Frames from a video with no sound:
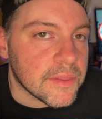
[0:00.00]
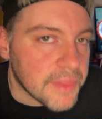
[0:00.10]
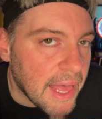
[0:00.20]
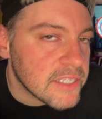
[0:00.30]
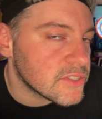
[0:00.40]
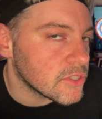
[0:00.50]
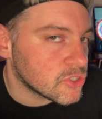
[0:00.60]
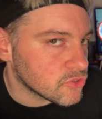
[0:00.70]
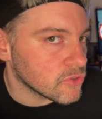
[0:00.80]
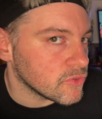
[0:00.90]
That's the
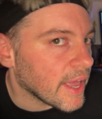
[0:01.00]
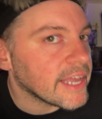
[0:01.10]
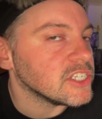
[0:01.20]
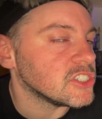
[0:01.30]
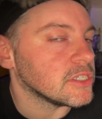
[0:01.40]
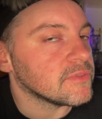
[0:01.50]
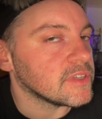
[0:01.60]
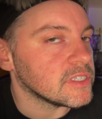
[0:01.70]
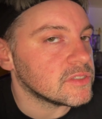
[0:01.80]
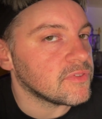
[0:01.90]
true engine of
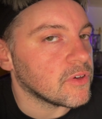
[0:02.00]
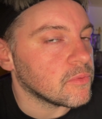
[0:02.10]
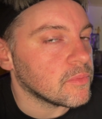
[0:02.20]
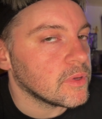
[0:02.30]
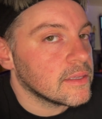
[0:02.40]
this film.